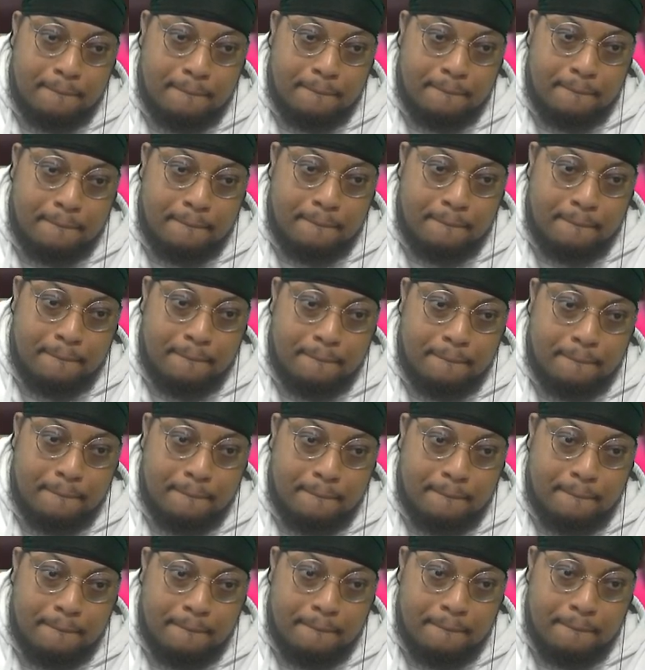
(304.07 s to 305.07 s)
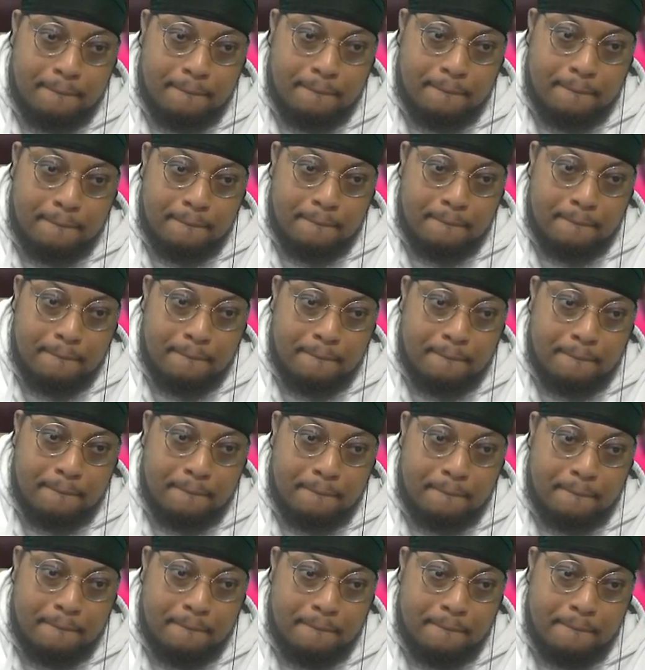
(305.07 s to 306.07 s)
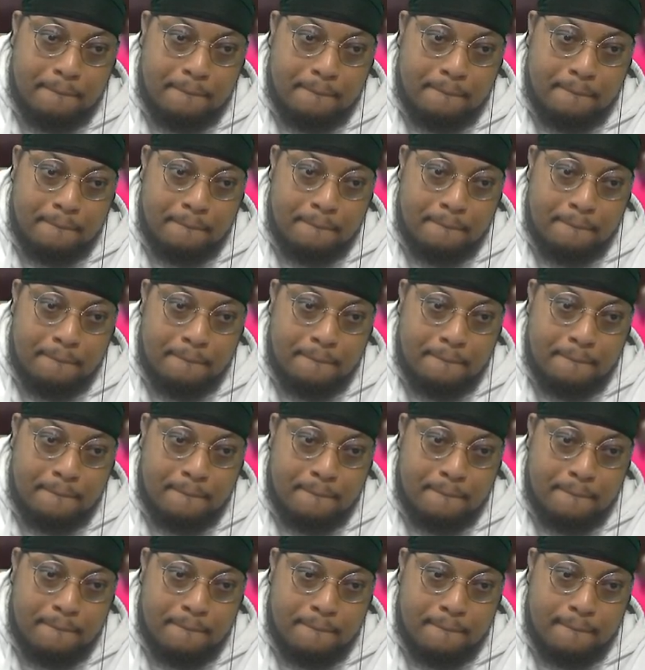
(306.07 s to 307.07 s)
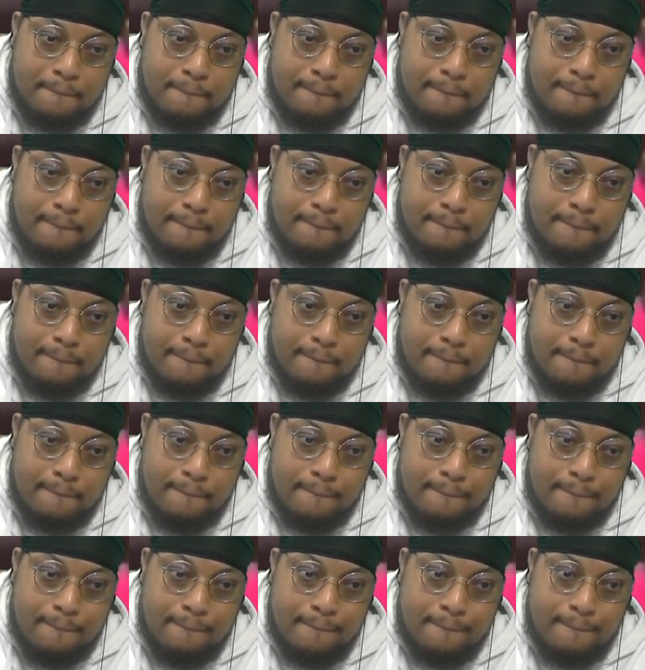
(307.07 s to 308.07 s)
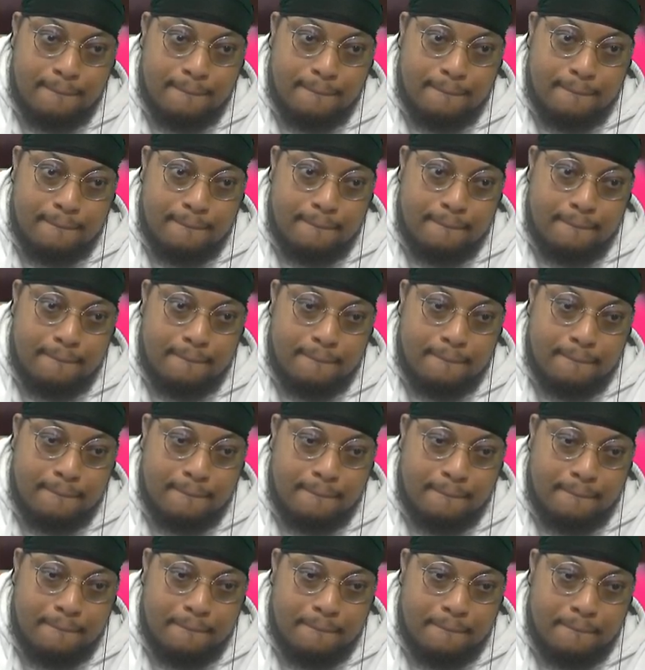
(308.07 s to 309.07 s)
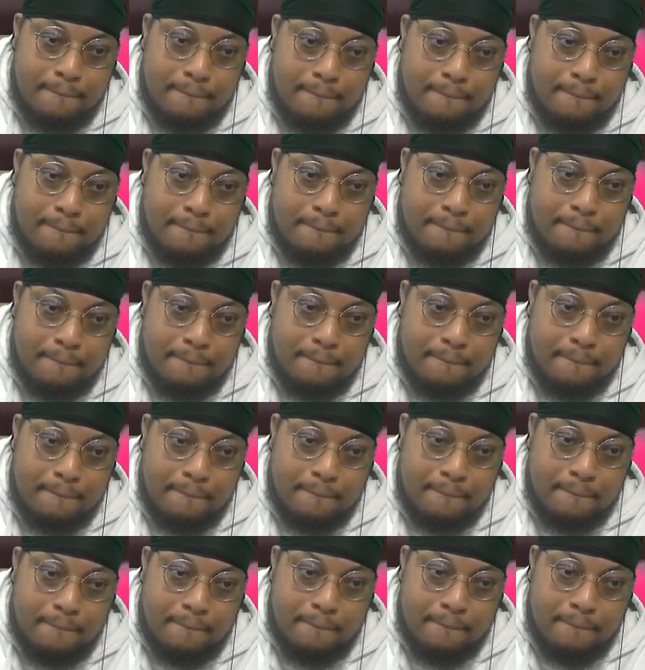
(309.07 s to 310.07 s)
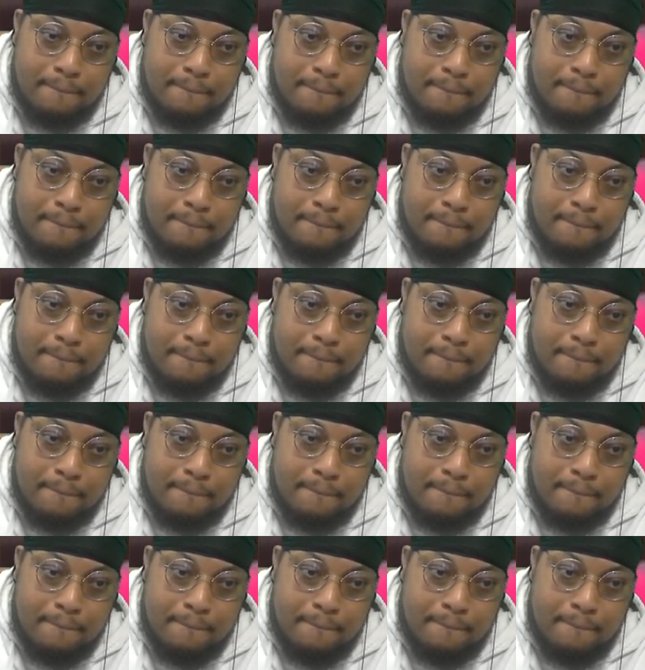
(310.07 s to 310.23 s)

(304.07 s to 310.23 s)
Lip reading: No words are spoken by the person on screen.